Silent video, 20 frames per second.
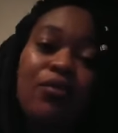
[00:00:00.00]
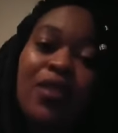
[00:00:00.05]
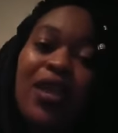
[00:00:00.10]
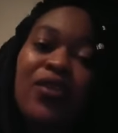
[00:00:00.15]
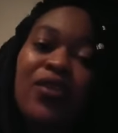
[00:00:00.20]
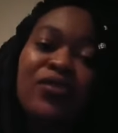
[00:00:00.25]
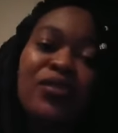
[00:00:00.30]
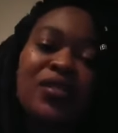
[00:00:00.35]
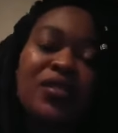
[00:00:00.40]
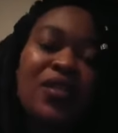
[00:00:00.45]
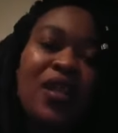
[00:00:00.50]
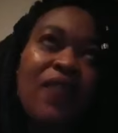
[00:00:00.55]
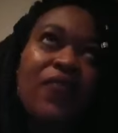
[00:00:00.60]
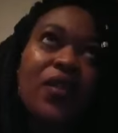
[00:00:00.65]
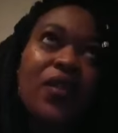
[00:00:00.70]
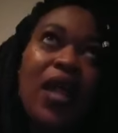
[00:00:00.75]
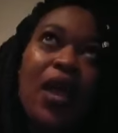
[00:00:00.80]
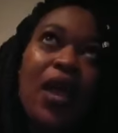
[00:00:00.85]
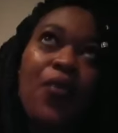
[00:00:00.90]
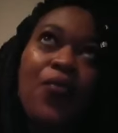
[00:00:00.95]
there is
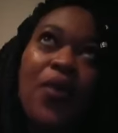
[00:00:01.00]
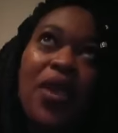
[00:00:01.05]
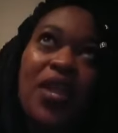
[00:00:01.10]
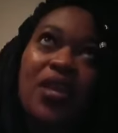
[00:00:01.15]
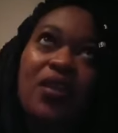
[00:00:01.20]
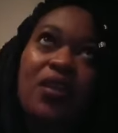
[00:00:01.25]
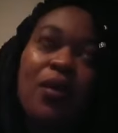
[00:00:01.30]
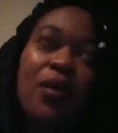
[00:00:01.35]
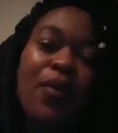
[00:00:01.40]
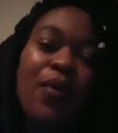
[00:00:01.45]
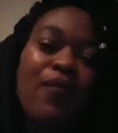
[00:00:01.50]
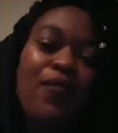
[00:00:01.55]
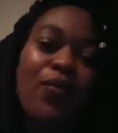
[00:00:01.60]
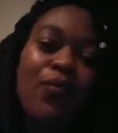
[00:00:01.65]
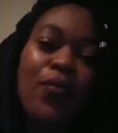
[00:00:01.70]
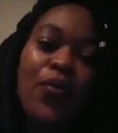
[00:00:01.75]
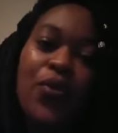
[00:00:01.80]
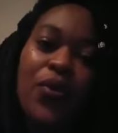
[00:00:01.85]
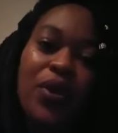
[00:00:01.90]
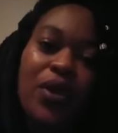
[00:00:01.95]
nothing like waking up
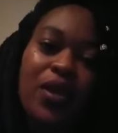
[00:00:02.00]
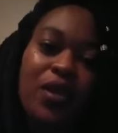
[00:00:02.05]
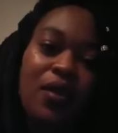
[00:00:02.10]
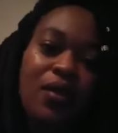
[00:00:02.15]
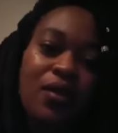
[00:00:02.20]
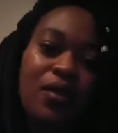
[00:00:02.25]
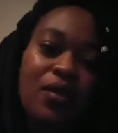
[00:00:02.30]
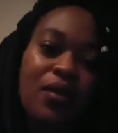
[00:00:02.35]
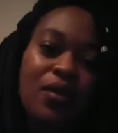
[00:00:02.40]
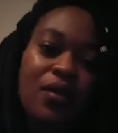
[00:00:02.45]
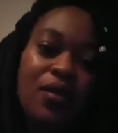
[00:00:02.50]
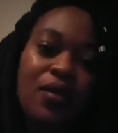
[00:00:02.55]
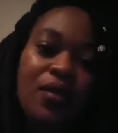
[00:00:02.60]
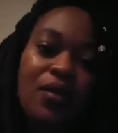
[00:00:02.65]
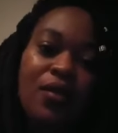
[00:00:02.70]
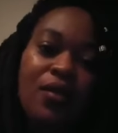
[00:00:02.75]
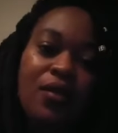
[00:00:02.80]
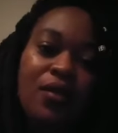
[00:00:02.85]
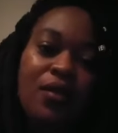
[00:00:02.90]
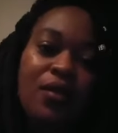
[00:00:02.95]
every morning
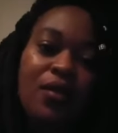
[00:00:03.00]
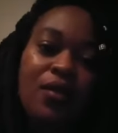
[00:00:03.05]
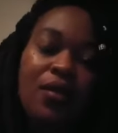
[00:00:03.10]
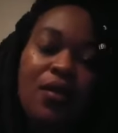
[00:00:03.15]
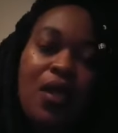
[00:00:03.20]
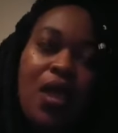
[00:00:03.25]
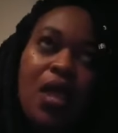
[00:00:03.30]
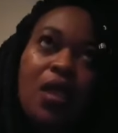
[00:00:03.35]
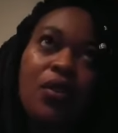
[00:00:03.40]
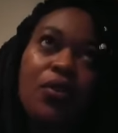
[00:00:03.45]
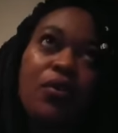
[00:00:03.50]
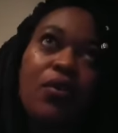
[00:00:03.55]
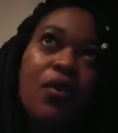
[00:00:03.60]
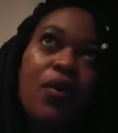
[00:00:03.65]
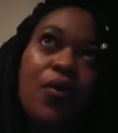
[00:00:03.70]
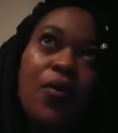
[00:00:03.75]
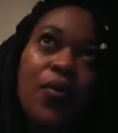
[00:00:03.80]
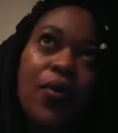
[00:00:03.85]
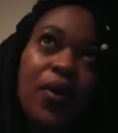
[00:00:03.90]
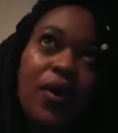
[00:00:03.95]
and
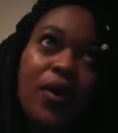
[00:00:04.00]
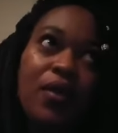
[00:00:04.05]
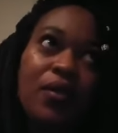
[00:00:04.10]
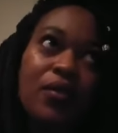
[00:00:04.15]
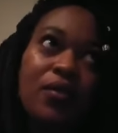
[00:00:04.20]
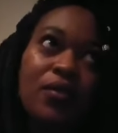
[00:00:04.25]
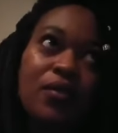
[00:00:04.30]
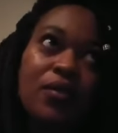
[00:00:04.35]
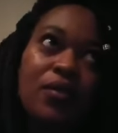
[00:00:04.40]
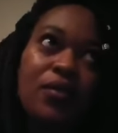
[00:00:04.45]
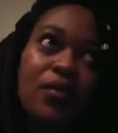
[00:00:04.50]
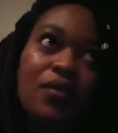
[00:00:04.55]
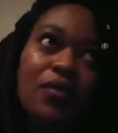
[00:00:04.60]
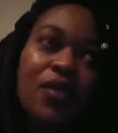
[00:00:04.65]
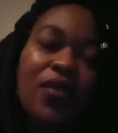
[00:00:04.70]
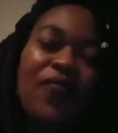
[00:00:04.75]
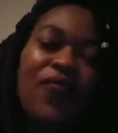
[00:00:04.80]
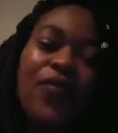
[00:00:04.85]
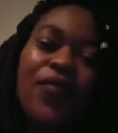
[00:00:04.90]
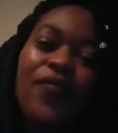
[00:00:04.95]
knowing
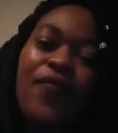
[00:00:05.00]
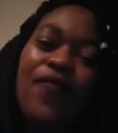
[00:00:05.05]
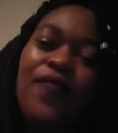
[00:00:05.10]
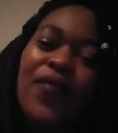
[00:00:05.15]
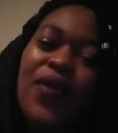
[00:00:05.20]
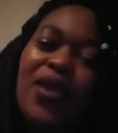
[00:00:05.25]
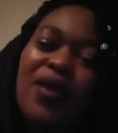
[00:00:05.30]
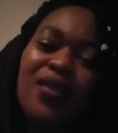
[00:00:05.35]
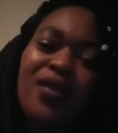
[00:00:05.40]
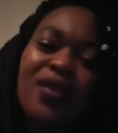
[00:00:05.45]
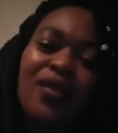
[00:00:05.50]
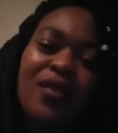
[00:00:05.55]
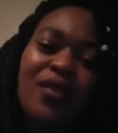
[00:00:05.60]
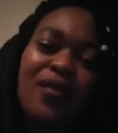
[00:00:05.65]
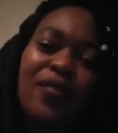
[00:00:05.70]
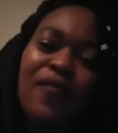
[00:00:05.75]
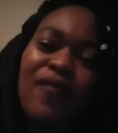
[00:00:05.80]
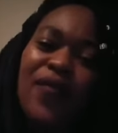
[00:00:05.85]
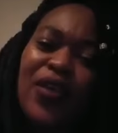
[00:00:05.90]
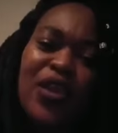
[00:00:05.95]
the
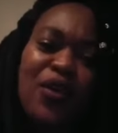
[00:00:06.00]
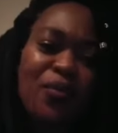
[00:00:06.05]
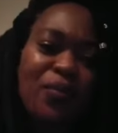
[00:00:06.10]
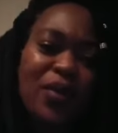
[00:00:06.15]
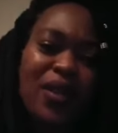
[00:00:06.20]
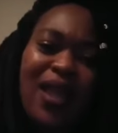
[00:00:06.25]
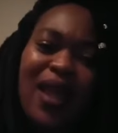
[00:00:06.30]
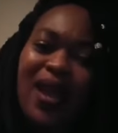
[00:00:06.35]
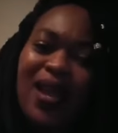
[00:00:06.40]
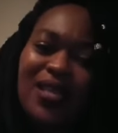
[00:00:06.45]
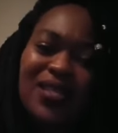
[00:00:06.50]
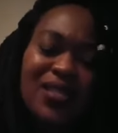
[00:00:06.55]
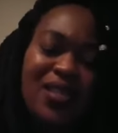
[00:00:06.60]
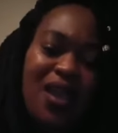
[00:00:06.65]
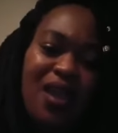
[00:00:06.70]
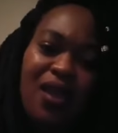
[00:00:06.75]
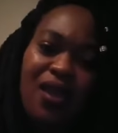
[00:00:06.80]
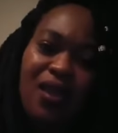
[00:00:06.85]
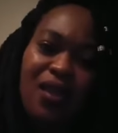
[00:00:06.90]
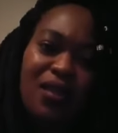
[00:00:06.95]
fulfillment. Like I
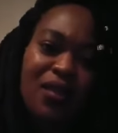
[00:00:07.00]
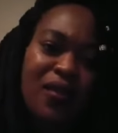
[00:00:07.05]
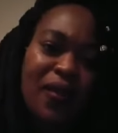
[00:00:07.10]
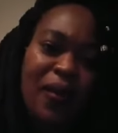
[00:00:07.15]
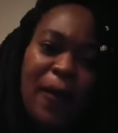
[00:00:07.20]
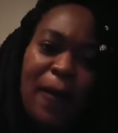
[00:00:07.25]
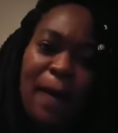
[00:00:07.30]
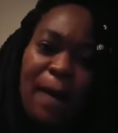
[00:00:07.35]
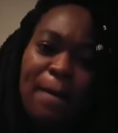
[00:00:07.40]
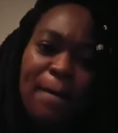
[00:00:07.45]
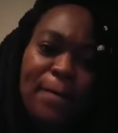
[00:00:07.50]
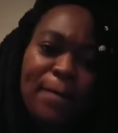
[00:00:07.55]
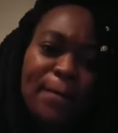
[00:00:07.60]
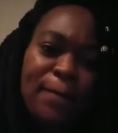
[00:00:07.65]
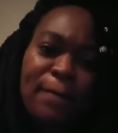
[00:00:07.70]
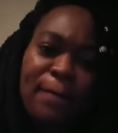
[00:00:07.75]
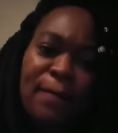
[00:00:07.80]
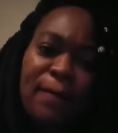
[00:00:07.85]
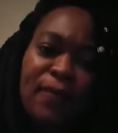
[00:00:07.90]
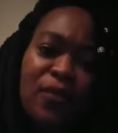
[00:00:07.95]
said,
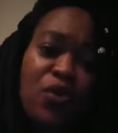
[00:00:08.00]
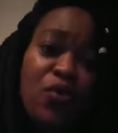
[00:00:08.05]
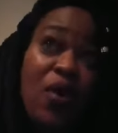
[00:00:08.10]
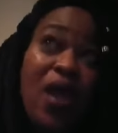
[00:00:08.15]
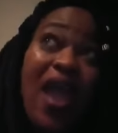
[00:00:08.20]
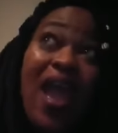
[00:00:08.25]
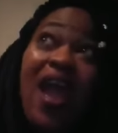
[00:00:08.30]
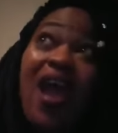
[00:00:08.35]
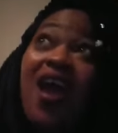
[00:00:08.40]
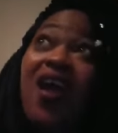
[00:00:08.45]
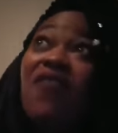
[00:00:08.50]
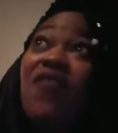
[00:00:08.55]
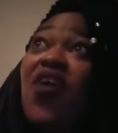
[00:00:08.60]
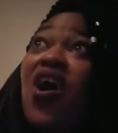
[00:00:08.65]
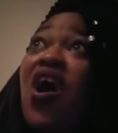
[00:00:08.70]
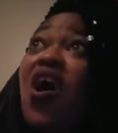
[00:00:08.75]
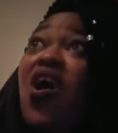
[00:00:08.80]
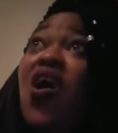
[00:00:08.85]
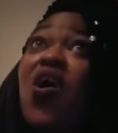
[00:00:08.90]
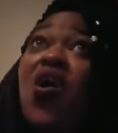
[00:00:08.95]
you can have
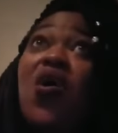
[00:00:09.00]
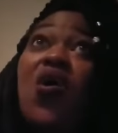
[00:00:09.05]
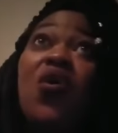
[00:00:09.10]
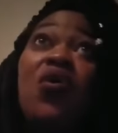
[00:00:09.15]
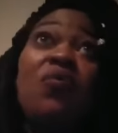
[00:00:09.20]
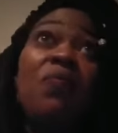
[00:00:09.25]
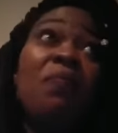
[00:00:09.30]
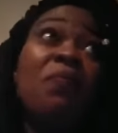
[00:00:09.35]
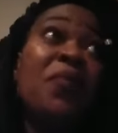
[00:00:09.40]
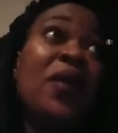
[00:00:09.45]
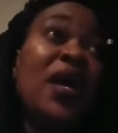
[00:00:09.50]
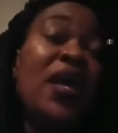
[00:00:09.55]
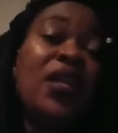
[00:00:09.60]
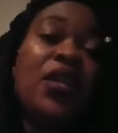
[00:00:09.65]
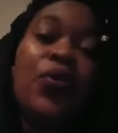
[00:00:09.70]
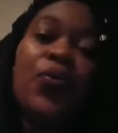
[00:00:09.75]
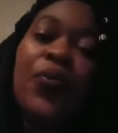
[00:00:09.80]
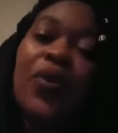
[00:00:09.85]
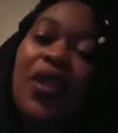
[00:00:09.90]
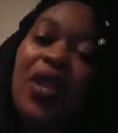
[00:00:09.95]
all
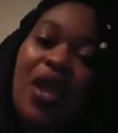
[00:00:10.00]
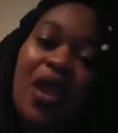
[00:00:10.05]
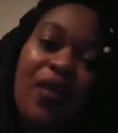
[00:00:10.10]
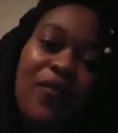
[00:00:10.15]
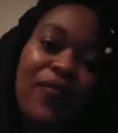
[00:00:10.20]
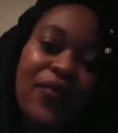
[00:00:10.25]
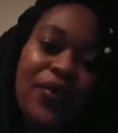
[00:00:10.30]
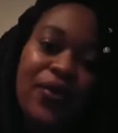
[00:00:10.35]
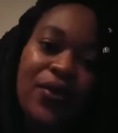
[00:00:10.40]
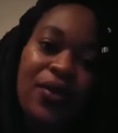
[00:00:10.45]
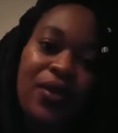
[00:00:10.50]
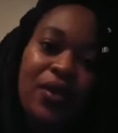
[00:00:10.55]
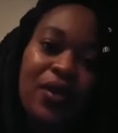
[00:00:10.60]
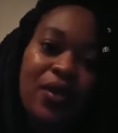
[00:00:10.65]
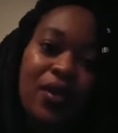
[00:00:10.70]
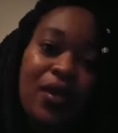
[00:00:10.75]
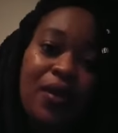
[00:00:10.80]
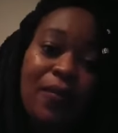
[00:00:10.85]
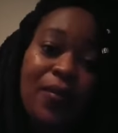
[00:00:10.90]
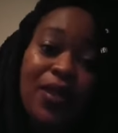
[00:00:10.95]
money, whatever,
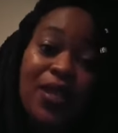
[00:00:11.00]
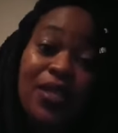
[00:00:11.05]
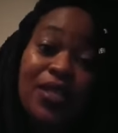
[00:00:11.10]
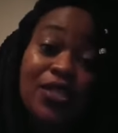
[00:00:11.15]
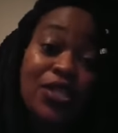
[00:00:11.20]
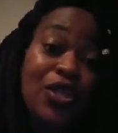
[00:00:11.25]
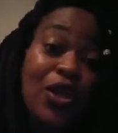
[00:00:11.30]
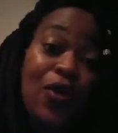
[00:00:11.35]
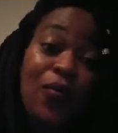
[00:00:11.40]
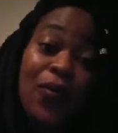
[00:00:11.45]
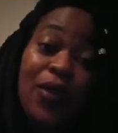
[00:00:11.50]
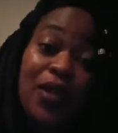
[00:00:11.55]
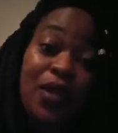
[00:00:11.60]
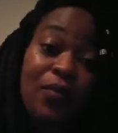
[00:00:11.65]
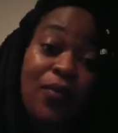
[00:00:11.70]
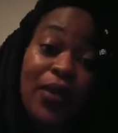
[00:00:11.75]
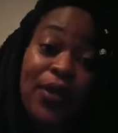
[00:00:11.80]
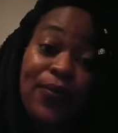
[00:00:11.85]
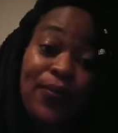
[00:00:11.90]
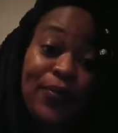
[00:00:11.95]
but there's so
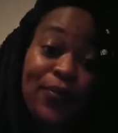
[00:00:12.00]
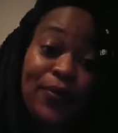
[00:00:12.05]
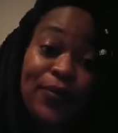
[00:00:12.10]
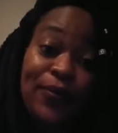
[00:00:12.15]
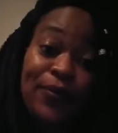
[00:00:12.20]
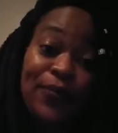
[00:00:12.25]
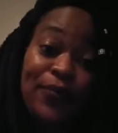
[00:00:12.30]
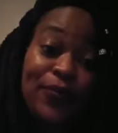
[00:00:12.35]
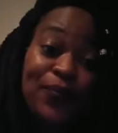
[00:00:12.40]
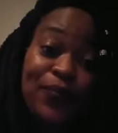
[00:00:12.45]
many people